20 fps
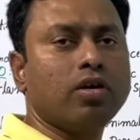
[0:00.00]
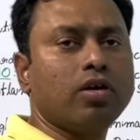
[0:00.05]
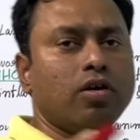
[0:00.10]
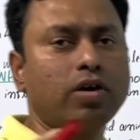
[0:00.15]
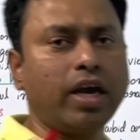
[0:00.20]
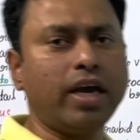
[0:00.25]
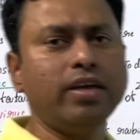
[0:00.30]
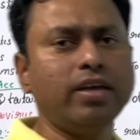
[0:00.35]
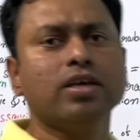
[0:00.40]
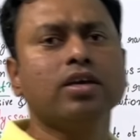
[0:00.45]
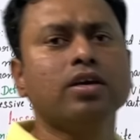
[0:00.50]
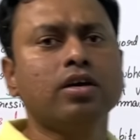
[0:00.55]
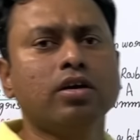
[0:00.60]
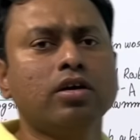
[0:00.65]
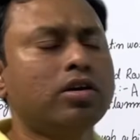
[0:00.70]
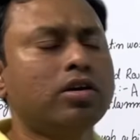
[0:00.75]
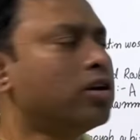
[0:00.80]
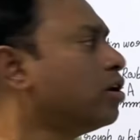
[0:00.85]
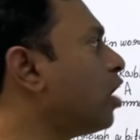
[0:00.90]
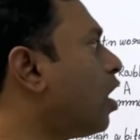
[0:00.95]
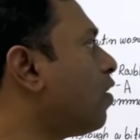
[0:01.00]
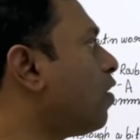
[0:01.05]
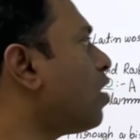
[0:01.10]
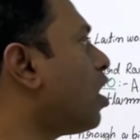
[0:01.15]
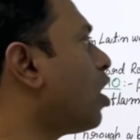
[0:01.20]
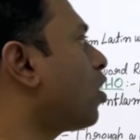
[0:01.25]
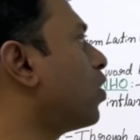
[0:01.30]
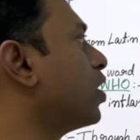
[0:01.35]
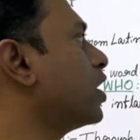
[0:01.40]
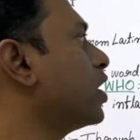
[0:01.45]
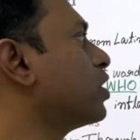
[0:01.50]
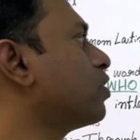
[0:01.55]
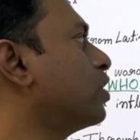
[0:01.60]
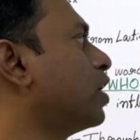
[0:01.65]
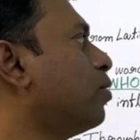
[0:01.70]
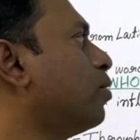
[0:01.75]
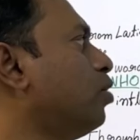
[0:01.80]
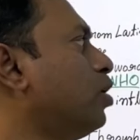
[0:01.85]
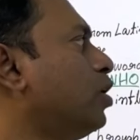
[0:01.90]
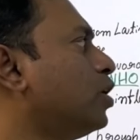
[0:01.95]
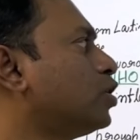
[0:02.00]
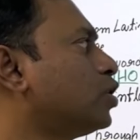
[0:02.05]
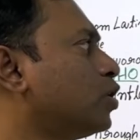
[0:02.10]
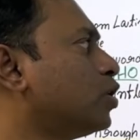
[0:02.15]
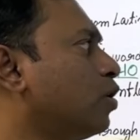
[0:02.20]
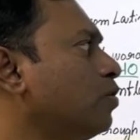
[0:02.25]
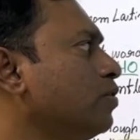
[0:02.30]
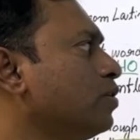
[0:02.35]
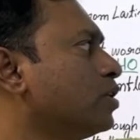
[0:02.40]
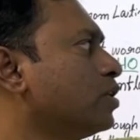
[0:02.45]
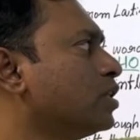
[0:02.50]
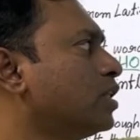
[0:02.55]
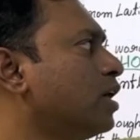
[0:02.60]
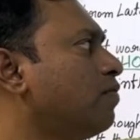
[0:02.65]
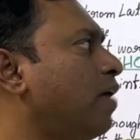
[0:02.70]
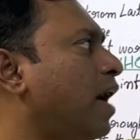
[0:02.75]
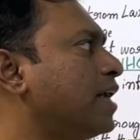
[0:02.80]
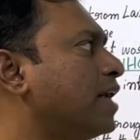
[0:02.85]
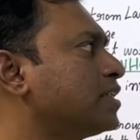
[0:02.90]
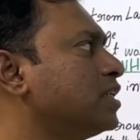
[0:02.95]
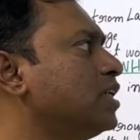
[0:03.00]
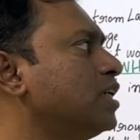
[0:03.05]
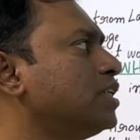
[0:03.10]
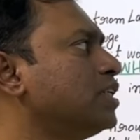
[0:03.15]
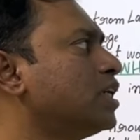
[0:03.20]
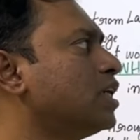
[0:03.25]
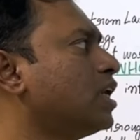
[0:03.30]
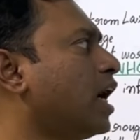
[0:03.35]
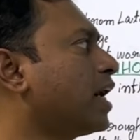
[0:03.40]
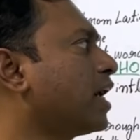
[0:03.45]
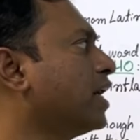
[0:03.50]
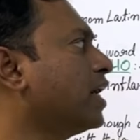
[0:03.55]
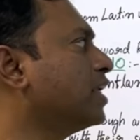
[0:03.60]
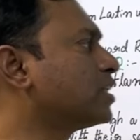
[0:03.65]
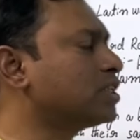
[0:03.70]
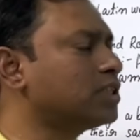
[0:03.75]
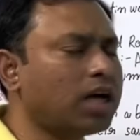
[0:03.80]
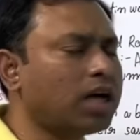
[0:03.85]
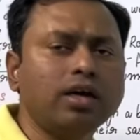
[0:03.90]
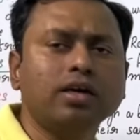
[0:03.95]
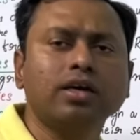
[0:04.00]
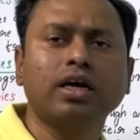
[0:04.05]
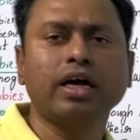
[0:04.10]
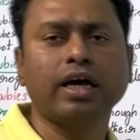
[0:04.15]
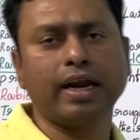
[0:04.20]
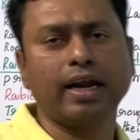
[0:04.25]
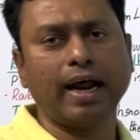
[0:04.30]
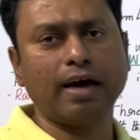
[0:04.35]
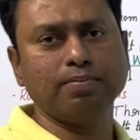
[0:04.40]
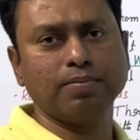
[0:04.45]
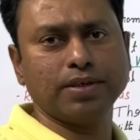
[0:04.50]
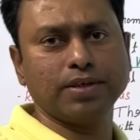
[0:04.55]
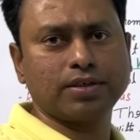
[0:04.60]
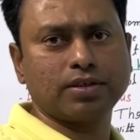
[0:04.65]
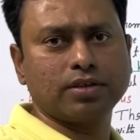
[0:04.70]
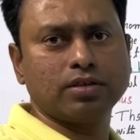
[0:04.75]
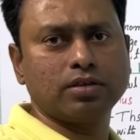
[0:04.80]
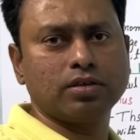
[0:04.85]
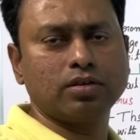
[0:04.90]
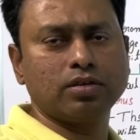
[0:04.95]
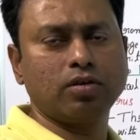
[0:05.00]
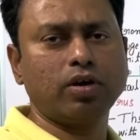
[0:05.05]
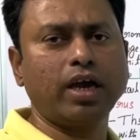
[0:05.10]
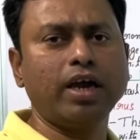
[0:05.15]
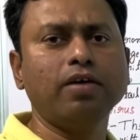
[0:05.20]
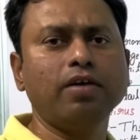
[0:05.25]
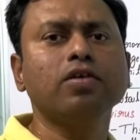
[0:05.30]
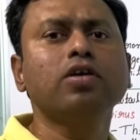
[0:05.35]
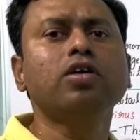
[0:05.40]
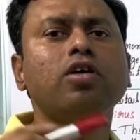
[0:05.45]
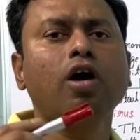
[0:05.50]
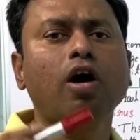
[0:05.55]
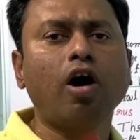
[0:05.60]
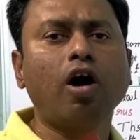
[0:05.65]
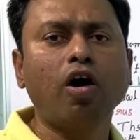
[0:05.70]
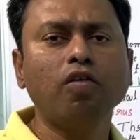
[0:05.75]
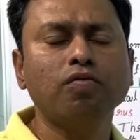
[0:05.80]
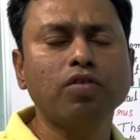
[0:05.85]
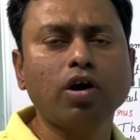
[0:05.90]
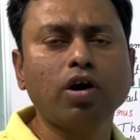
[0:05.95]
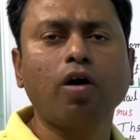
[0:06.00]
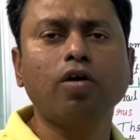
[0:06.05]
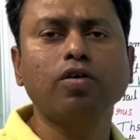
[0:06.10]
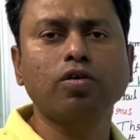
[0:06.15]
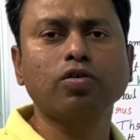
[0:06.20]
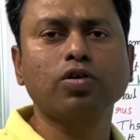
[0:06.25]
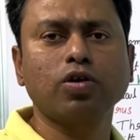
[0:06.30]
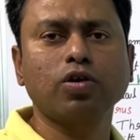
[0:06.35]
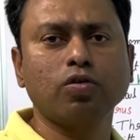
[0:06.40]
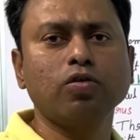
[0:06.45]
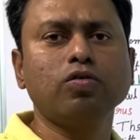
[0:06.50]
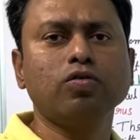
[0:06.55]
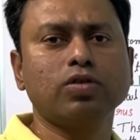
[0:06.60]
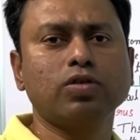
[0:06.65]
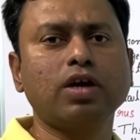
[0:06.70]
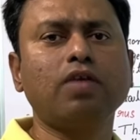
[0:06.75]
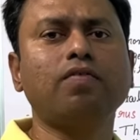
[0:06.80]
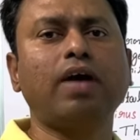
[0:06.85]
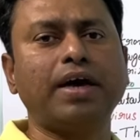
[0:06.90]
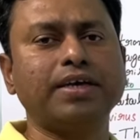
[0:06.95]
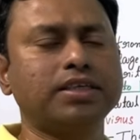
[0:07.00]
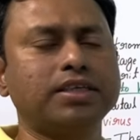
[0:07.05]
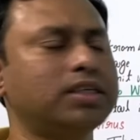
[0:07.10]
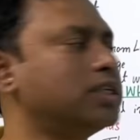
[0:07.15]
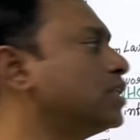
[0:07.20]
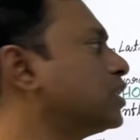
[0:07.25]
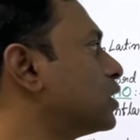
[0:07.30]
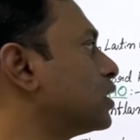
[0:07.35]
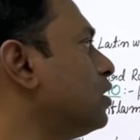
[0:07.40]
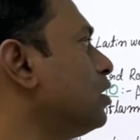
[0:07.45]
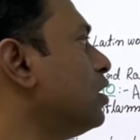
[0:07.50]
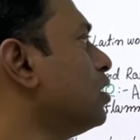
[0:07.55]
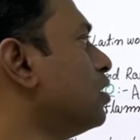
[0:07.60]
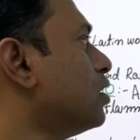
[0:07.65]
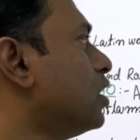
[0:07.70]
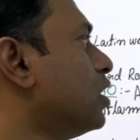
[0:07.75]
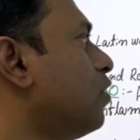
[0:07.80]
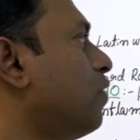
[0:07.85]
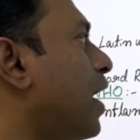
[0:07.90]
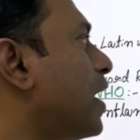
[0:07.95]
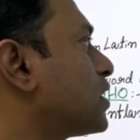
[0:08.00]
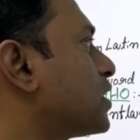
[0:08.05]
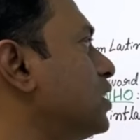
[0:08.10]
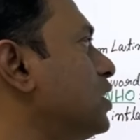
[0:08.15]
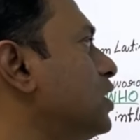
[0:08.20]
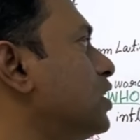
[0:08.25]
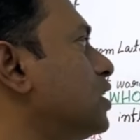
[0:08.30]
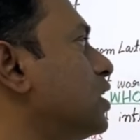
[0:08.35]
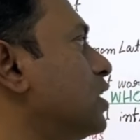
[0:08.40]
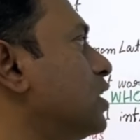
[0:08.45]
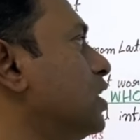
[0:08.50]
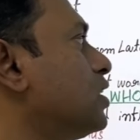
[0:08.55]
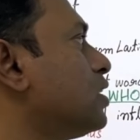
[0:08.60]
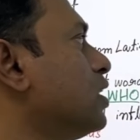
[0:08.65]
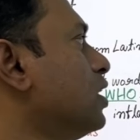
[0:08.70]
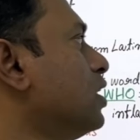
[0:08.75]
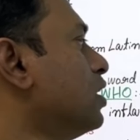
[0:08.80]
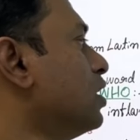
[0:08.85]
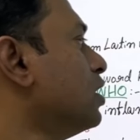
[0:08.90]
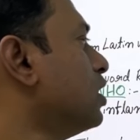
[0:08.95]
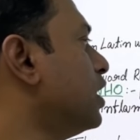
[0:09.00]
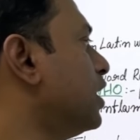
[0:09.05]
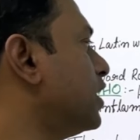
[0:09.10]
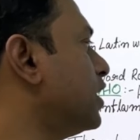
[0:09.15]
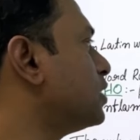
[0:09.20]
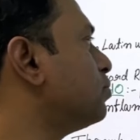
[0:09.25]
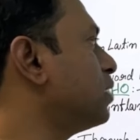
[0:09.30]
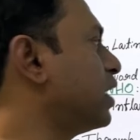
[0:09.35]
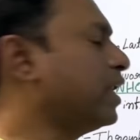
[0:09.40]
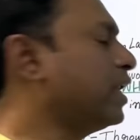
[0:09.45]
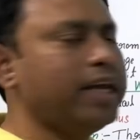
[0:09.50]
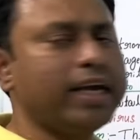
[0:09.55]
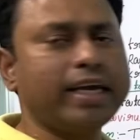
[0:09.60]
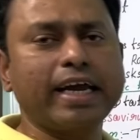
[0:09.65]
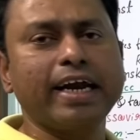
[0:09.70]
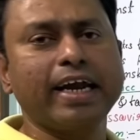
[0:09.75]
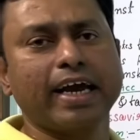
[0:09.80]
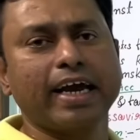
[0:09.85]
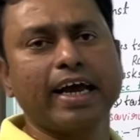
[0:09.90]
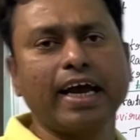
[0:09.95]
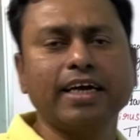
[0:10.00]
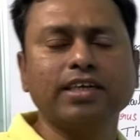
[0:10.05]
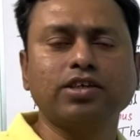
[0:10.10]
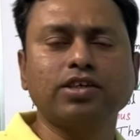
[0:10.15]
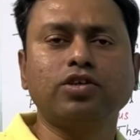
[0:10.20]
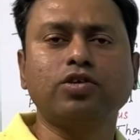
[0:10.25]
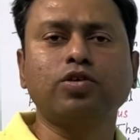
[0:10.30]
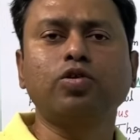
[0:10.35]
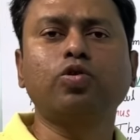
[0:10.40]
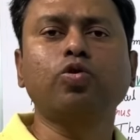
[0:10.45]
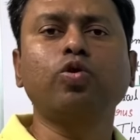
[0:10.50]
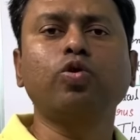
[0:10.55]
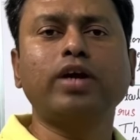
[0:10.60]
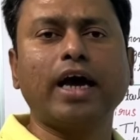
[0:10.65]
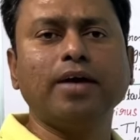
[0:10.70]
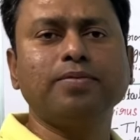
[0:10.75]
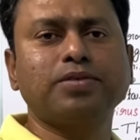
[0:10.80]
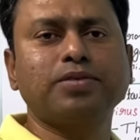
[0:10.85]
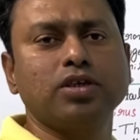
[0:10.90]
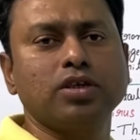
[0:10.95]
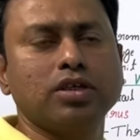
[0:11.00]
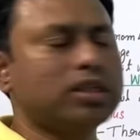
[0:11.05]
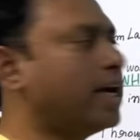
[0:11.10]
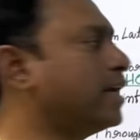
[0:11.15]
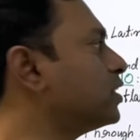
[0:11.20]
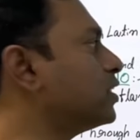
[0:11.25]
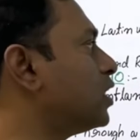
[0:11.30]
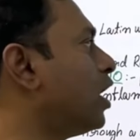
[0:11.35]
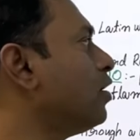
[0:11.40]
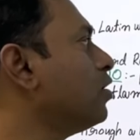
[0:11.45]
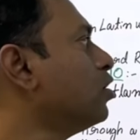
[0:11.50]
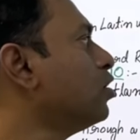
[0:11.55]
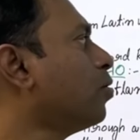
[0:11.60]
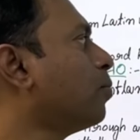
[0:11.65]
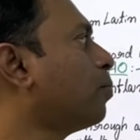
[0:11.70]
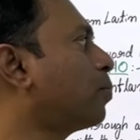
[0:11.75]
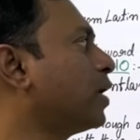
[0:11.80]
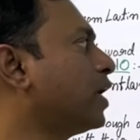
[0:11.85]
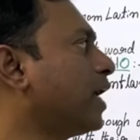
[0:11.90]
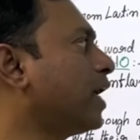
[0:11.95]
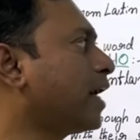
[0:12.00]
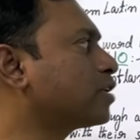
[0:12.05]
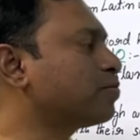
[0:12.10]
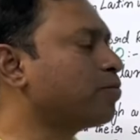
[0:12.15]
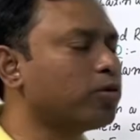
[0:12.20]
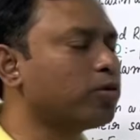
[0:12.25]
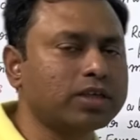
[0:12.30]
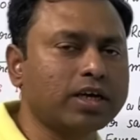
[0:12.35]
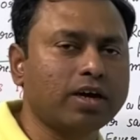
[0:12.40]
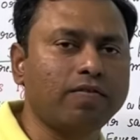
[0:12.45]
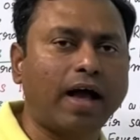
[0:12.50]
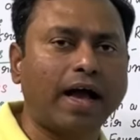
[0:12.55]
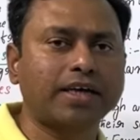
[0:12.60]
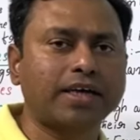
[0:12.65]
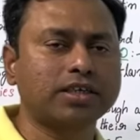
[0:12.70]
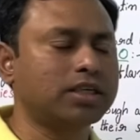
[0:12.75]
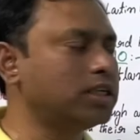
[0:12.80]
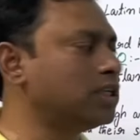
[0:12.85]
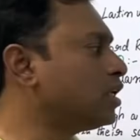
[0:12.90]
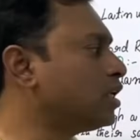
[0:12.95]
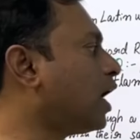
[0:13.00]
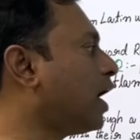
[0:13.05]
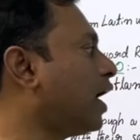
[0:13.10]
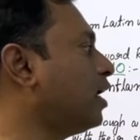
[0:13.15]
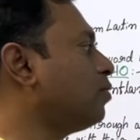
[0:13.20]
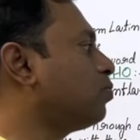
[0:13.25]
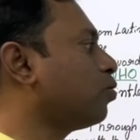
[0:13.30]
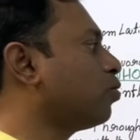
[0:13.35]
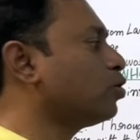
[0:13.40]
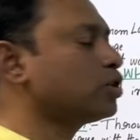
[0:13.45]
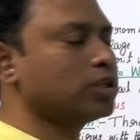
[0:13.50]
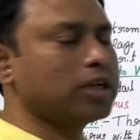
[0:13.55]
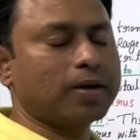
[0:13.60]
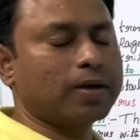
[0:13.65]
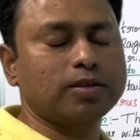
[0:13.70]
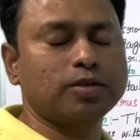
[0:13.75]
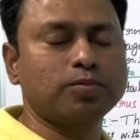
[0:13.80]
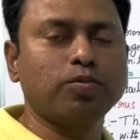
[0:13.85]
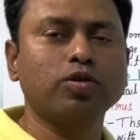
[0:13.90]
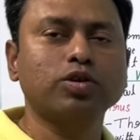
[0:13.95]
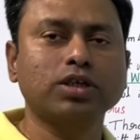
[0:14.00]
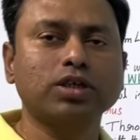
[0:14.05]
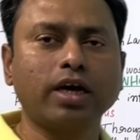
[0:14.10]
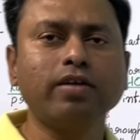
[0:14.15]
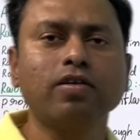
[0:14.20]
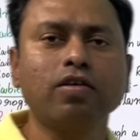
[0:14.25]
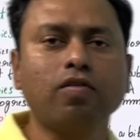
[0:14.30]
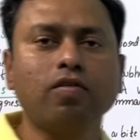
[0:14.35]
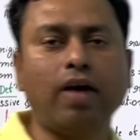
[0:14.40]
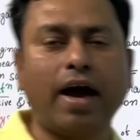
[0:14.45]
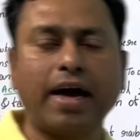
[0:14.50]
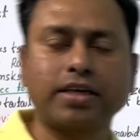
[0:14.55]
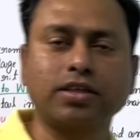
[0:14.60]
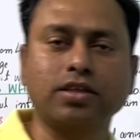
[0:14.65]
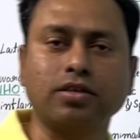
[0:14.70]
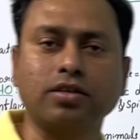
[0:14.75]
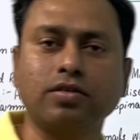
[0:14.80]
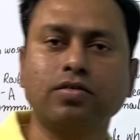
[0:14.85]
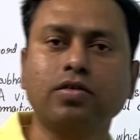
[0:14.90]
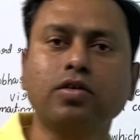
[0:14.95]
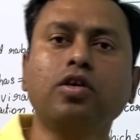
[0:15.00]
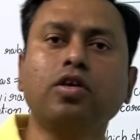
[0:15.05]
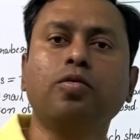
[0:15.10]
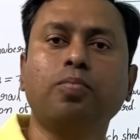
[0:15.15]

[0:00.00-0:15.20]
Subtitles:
Okay. Now, according to WHO, the vaccination against the rabies. Okay, how we have to give the vaccination? The vaccination is, it is mainly categorized into two types. That is the pre-exposure vaccine and post-exposure vaccine.